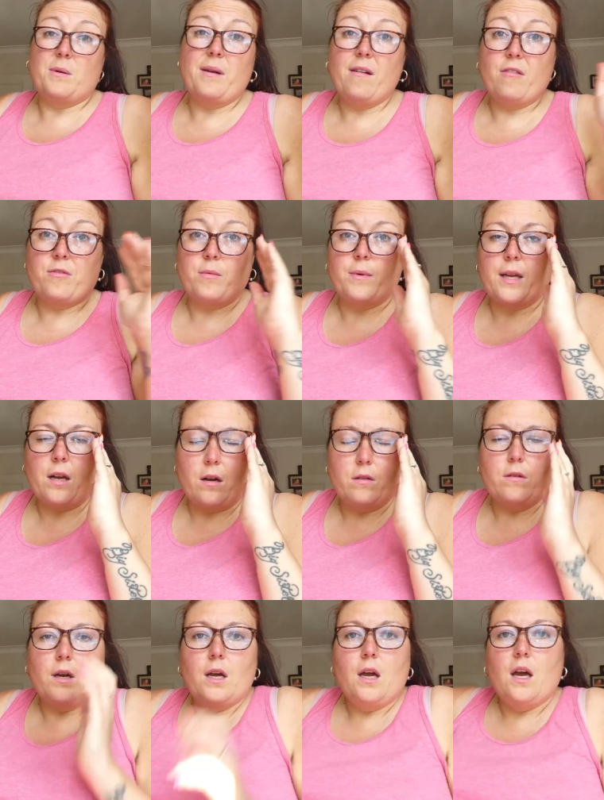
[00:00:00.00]
wherever we
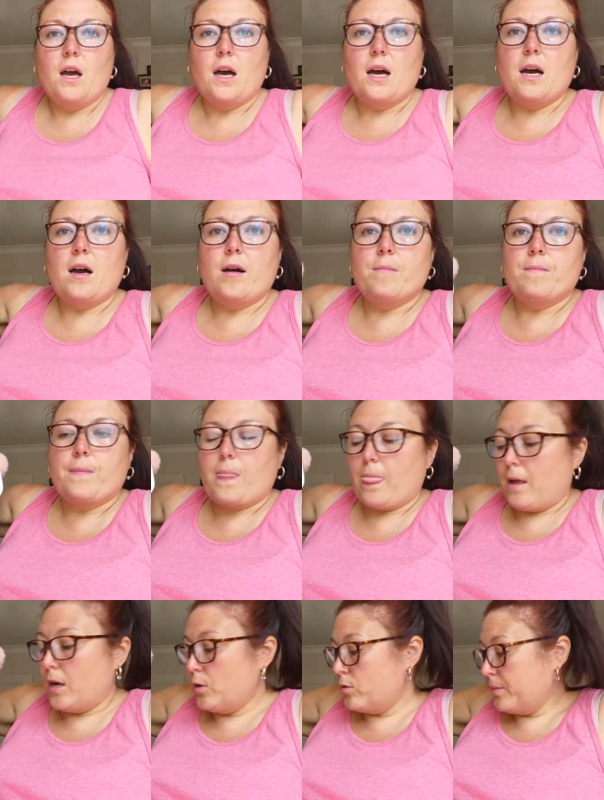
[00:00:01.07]
go um,
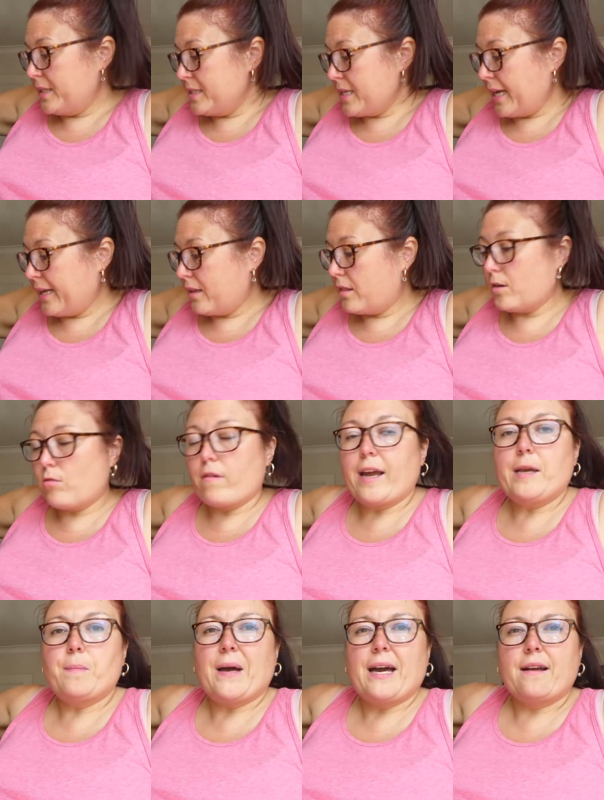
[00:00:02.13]
I normally take the
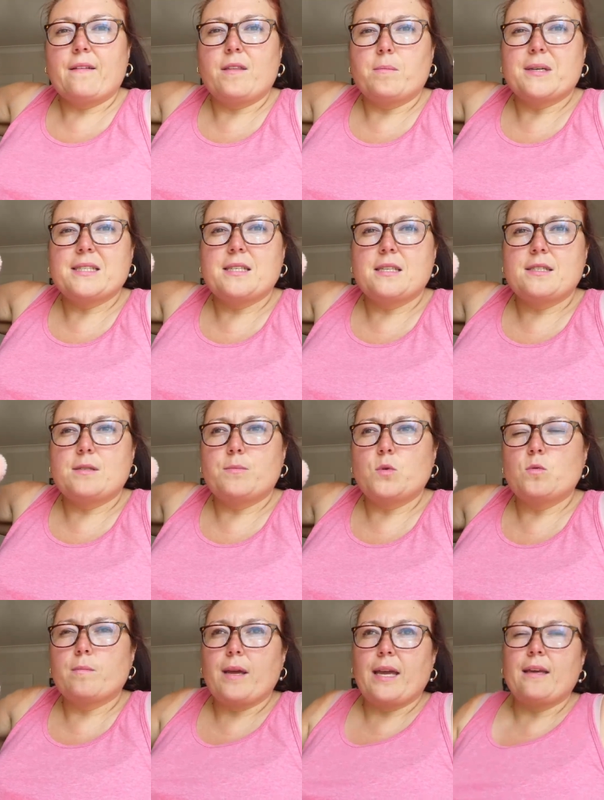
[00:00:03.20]
grey bag that my sister
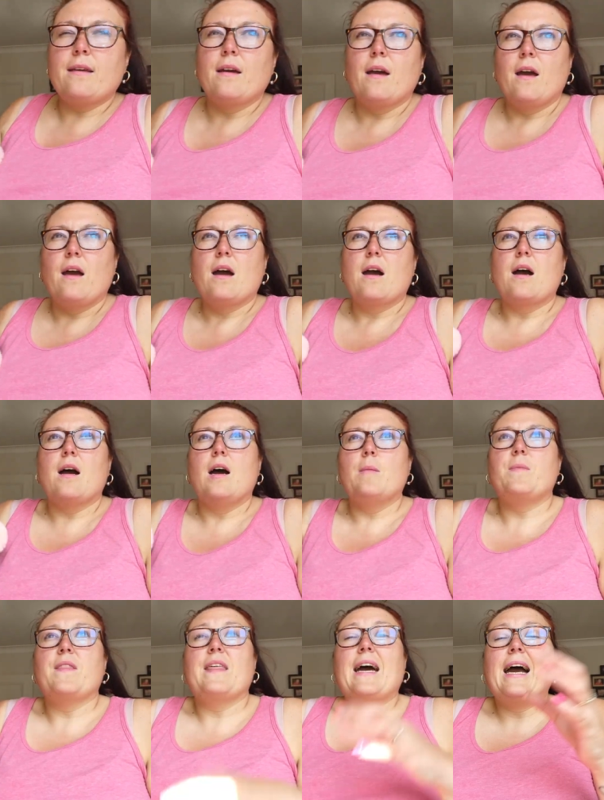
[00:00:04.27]
bought me
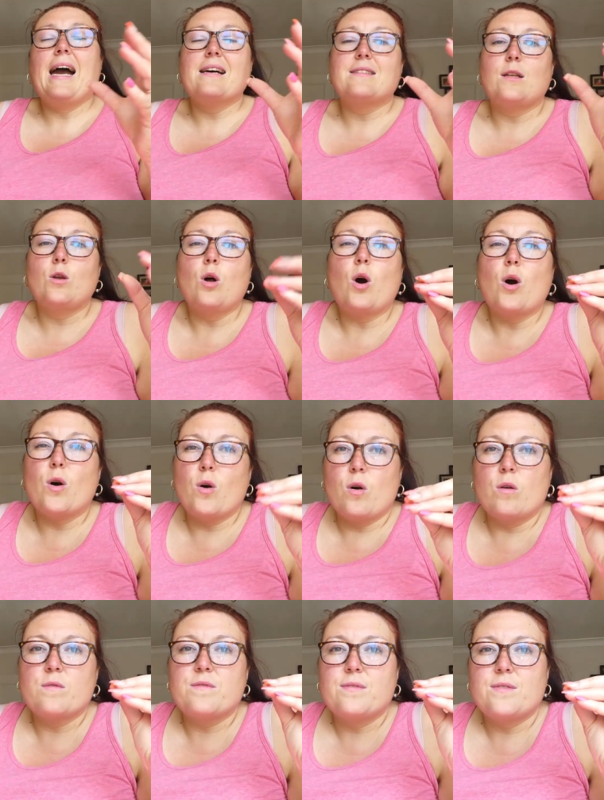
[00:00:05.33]
uh, but that has a lot
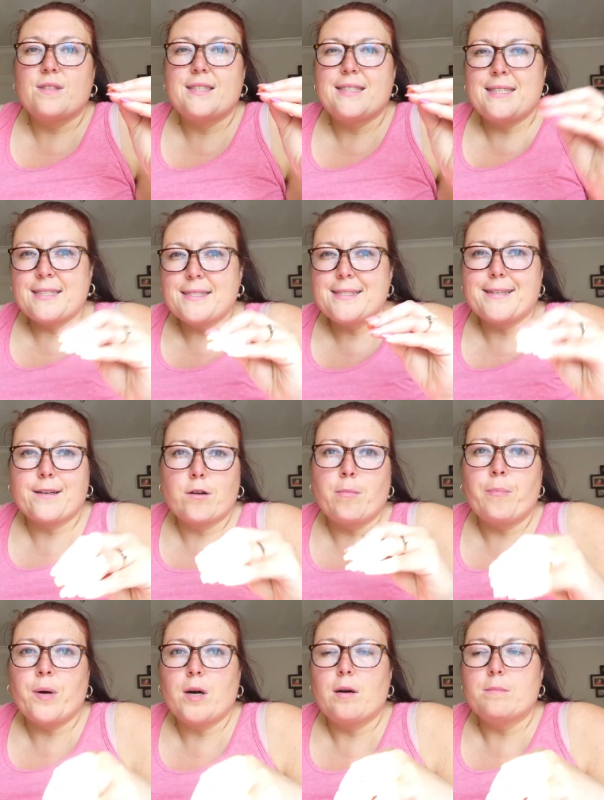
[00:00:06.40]
of knitting
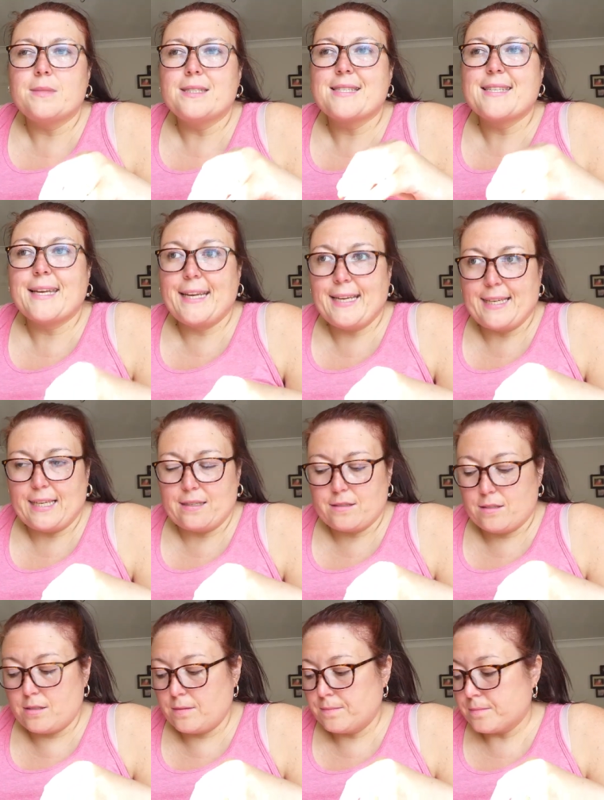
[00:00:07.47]
compartments in
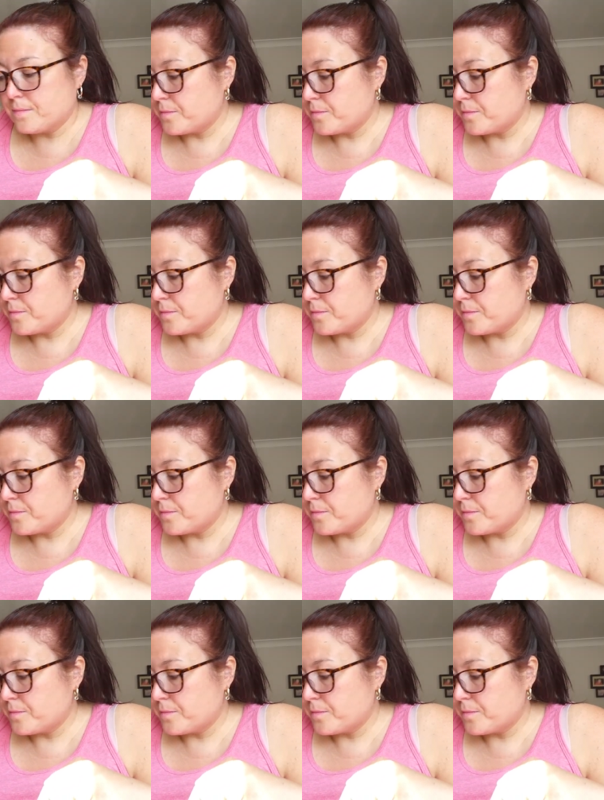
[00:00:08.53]
it